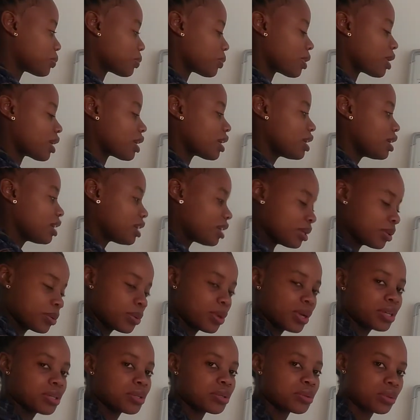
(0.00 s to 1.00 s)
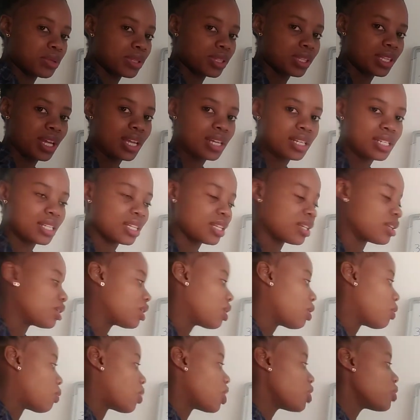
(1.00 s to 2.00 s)
y equals to 13.
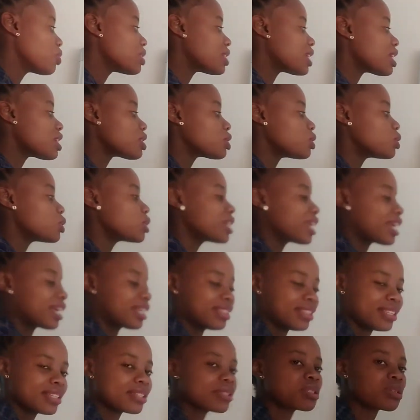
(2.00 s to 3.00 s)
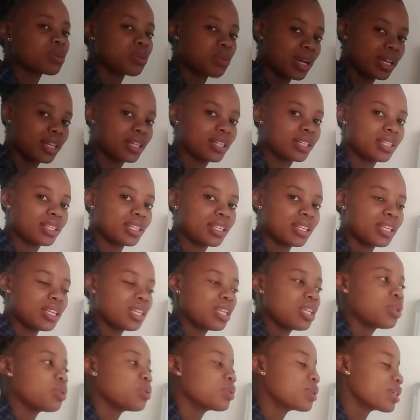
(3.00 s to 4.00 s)
When you just look at this one,
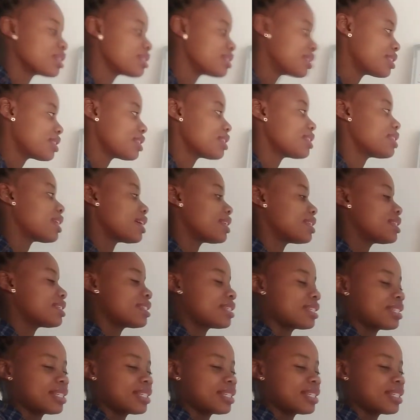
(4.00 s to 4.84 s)
you can see that